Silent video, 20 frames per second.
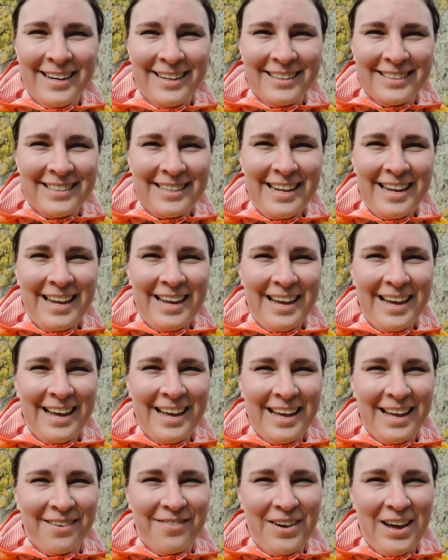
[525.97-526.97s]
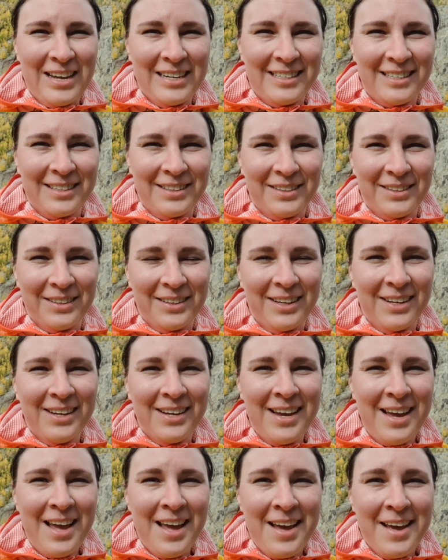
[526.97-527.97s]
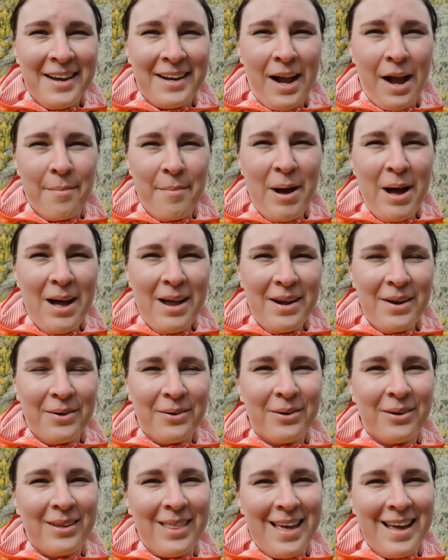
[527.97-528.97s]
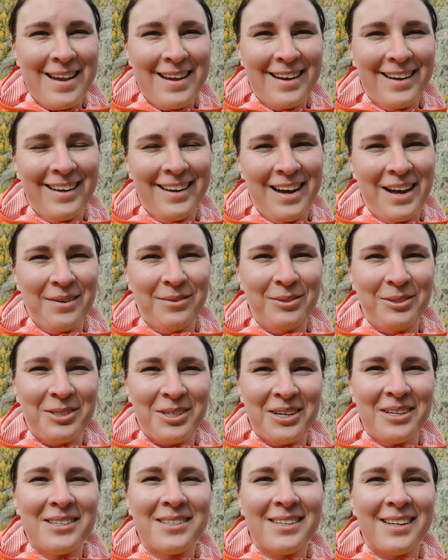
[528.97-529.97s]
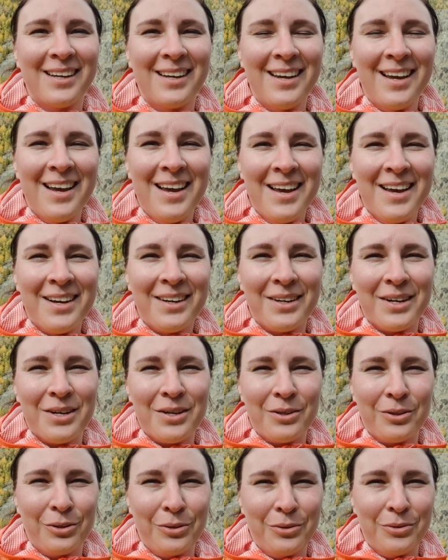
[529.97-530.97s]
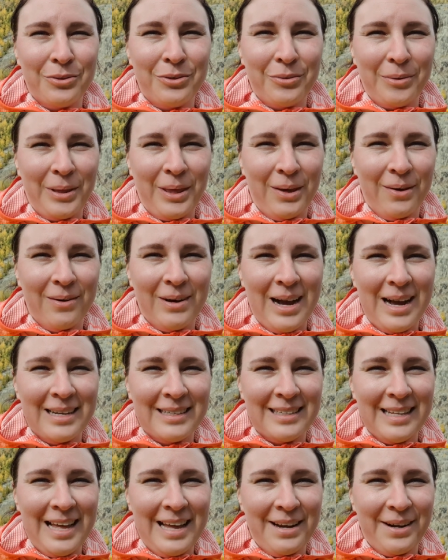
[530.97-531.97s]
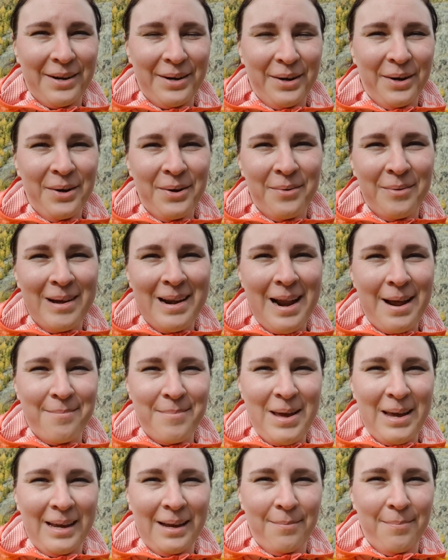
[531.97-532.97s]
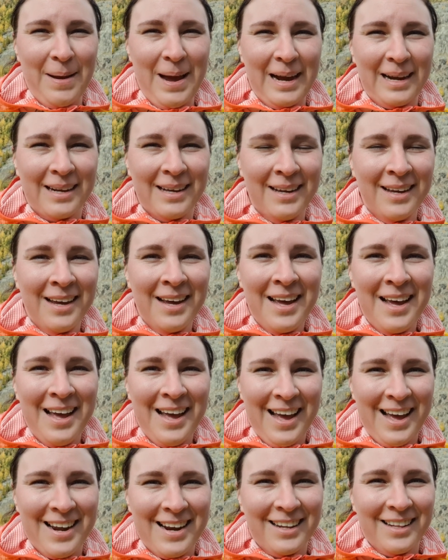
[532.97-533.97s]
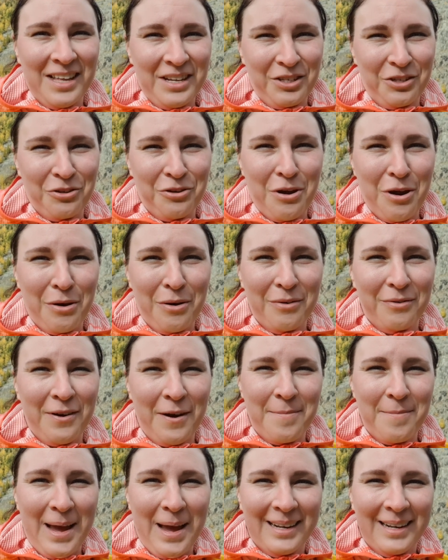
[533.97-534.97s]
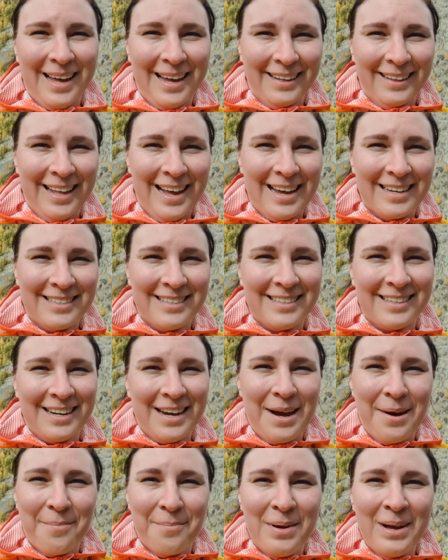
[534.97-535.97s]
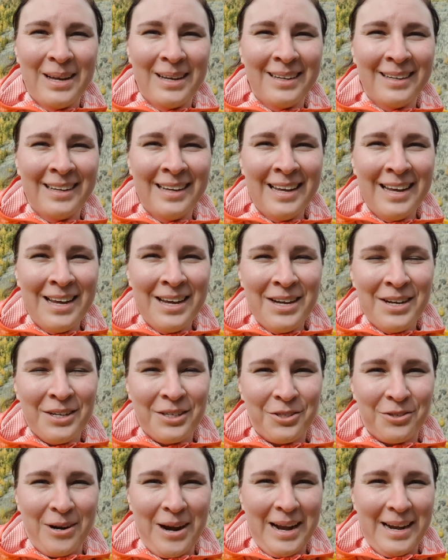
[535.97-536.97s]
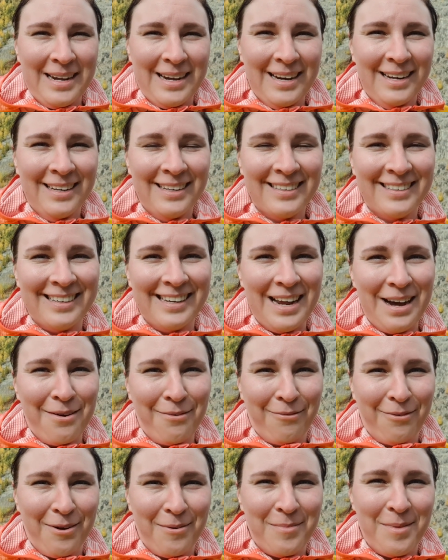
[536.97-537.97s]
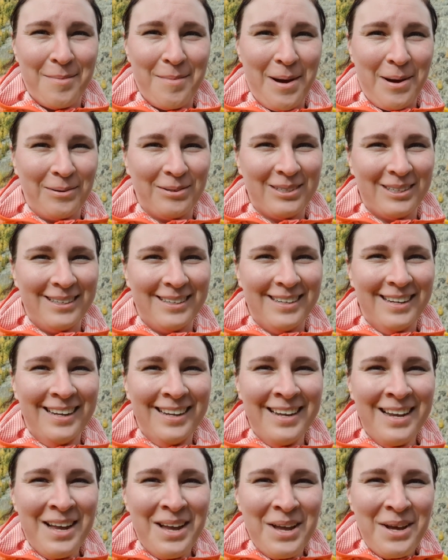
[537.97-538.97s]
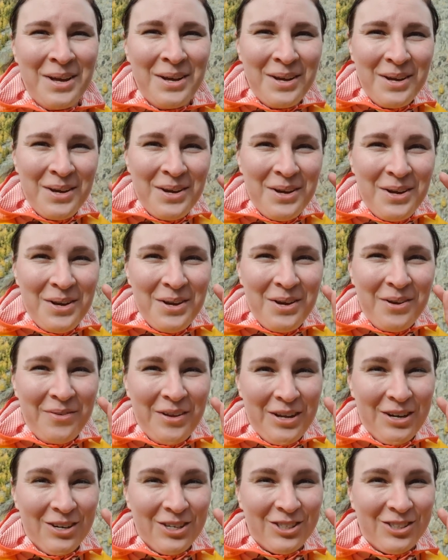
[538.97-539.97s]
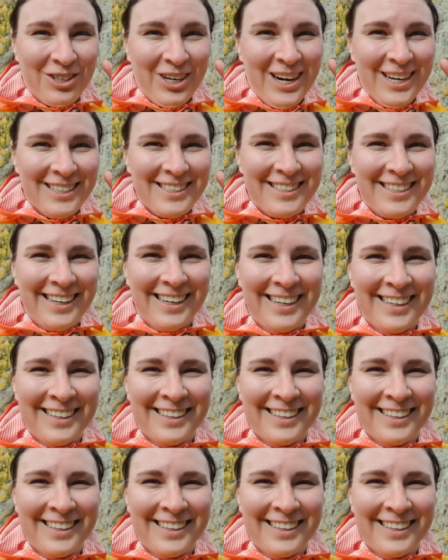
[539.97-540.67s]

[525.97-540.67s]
see if I still come on, or then I will just conclude with you guys later when I make it back, and I'll let you know if I made that last train down from the mountain. Fingers crossed.